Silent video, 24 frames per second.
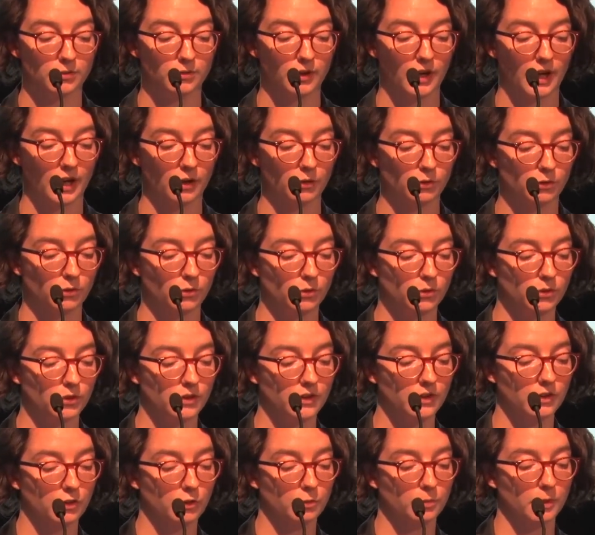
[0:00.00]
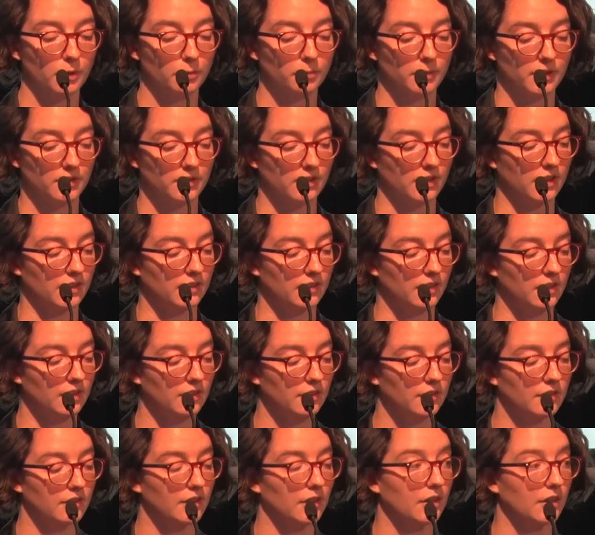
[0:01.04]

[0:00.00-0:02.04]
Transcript: for households and small businesses